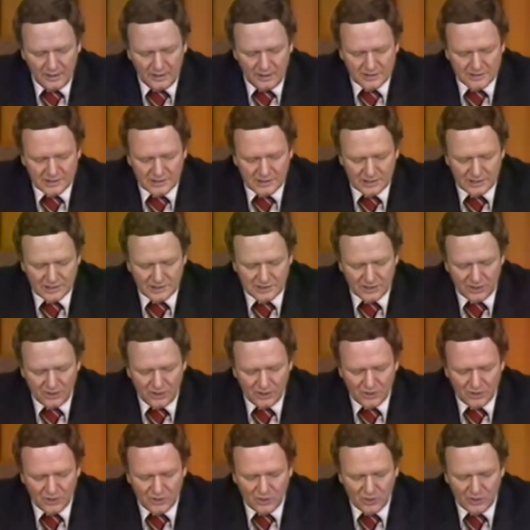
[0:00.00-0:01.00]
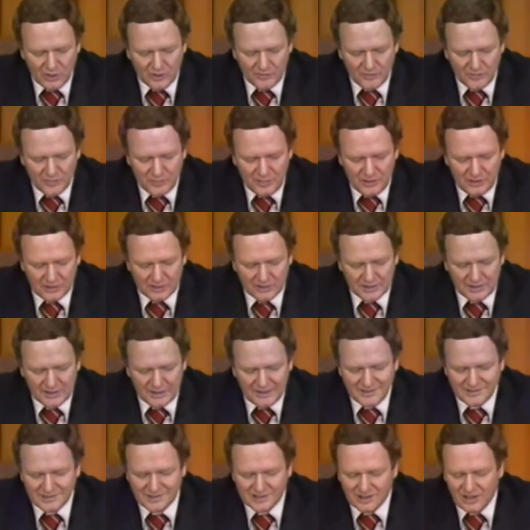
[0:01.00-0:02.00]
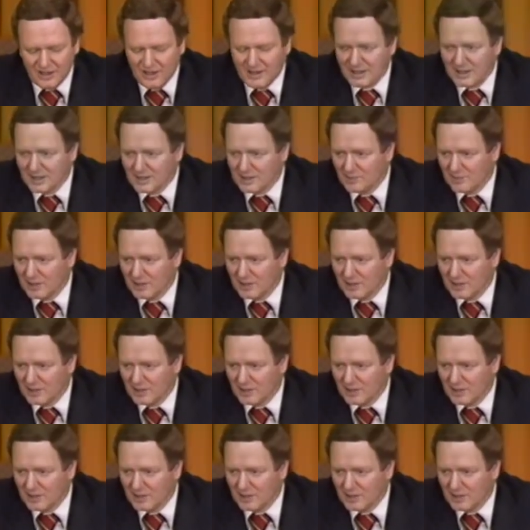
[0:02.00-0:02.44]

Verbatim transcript: It's an Ontario Court of Appeal case talking